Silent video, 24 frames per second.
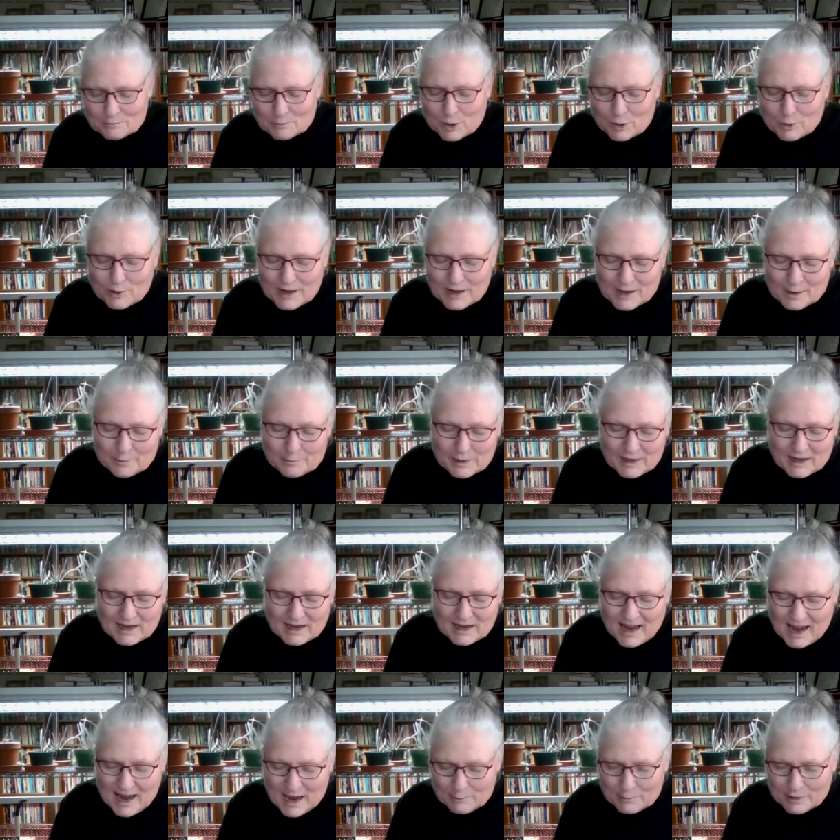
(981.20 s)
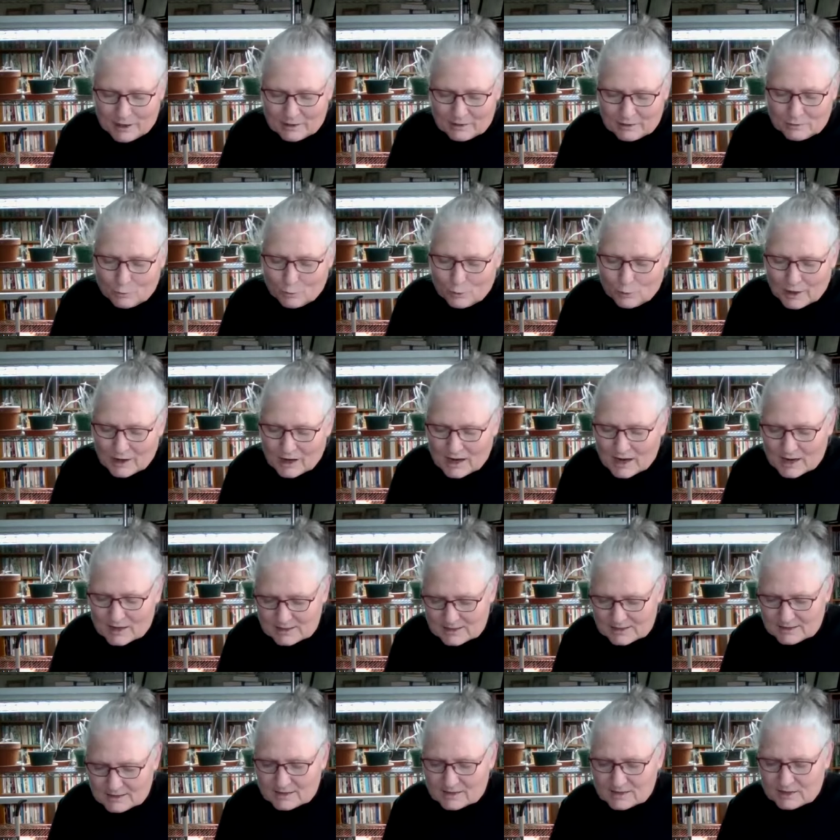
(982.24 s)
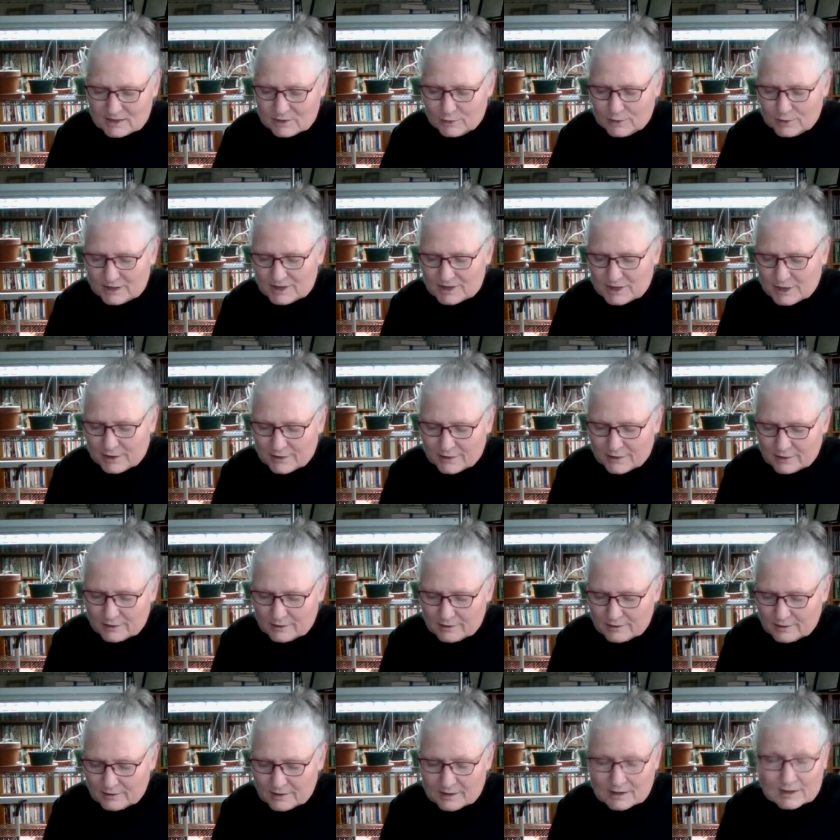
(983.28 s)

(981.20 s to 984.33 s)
Moab and Ammon were cousins to each other